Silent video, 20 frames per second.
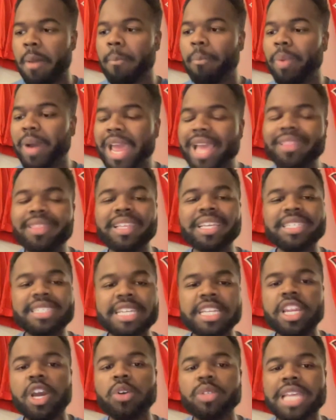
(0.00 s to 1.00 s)
but at least
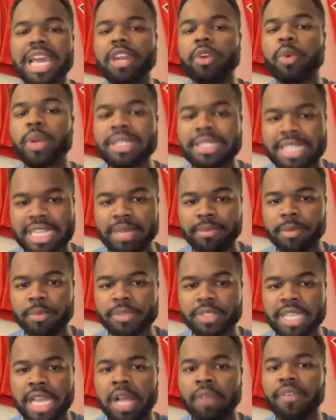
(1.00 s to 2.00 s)
he knows how to redeem
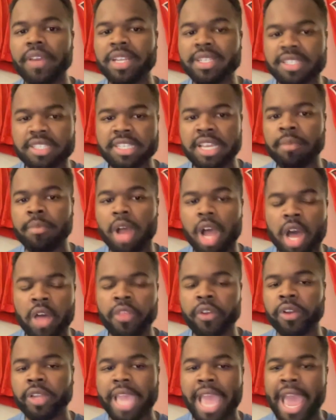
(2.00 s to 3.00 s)
himself in some
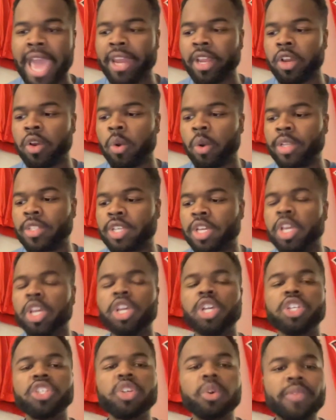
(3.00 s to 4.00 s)
other categories.
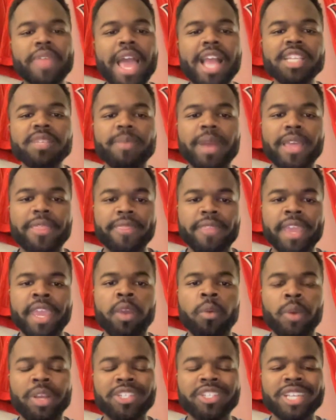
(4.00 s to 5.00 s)
So that's my
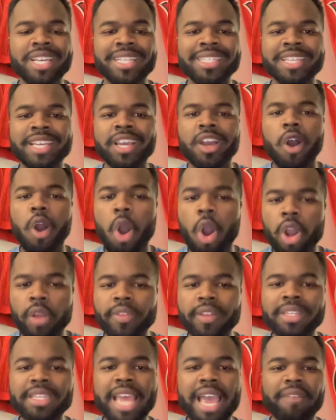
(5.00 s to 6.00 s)
thing, which is are
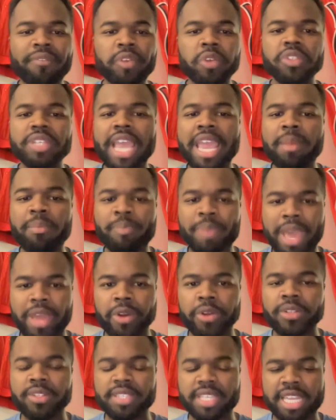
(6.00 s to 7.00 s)
the Devils a
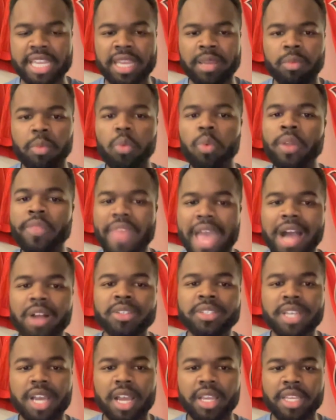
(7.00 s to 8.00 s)
better team
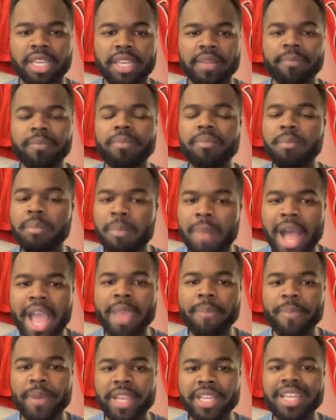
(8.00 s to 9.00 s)
without Dougie?
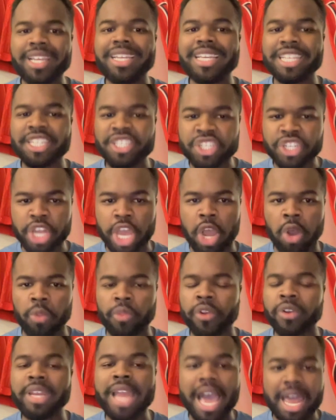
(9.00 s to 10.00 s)
My opinion is no,
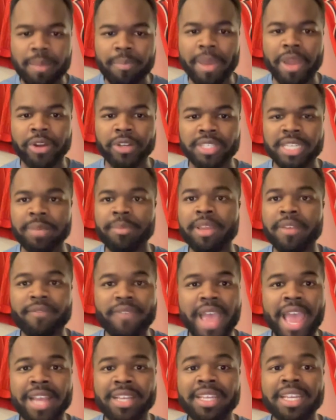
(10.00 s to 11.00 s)
they're not a better team. In
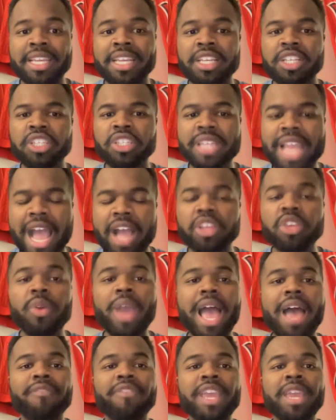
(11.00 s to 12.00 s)
fact, now you
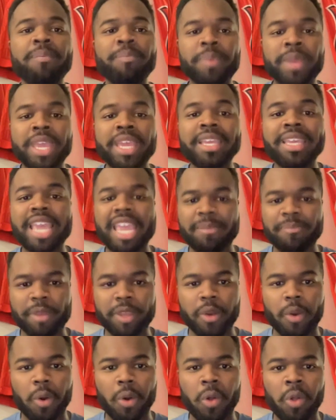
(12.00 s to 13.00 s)
have a big
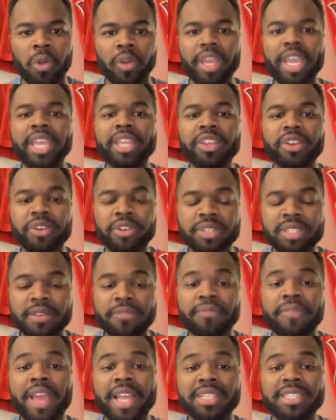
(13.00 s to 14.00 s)
gaping hole in your
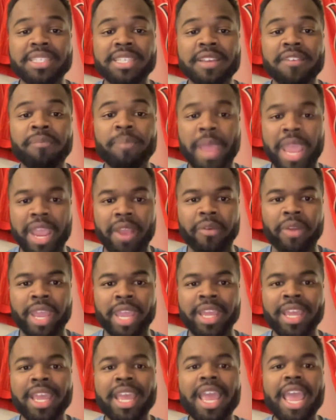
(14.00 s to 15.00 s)
defensive
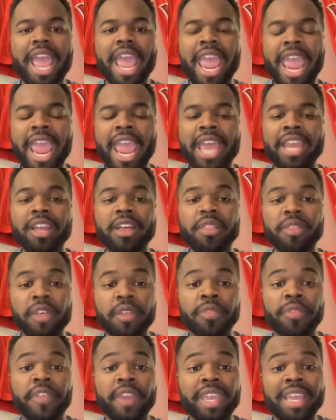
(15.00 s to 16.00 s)
pairing. And
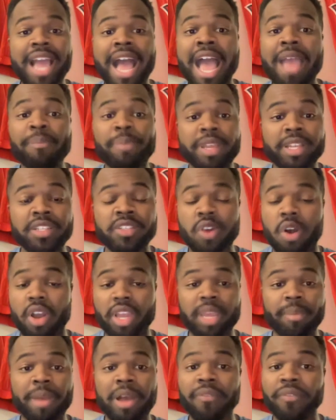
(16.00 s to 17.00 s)
the thing I've been
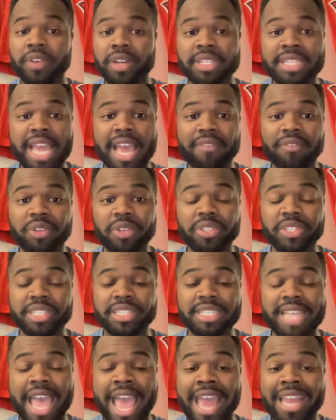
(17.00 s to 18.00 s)
talking about for the Devils
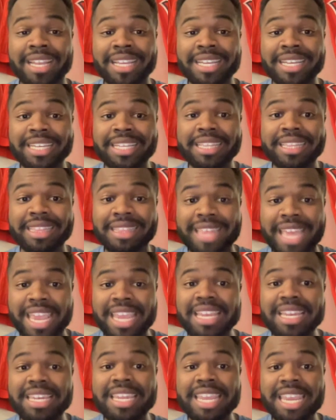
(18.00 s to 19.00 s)
is that
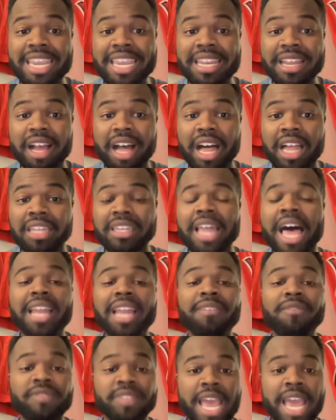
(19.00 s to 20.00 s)
they need a lot
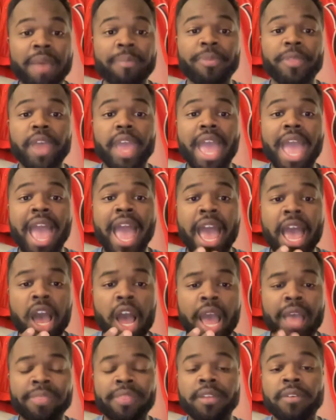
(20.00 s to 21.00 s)
of depth at,
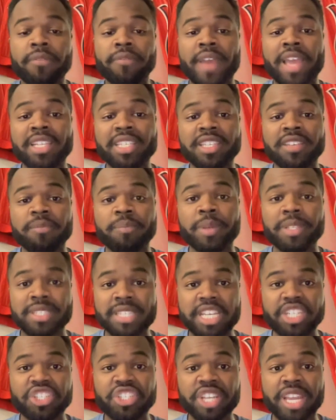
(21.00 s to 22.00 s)
at the defensive
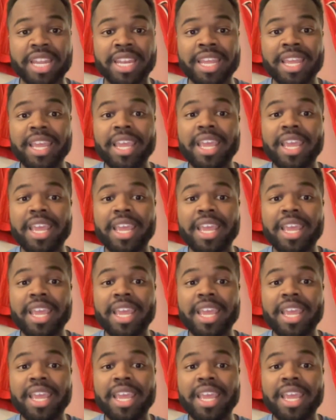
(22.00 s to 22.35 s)
position.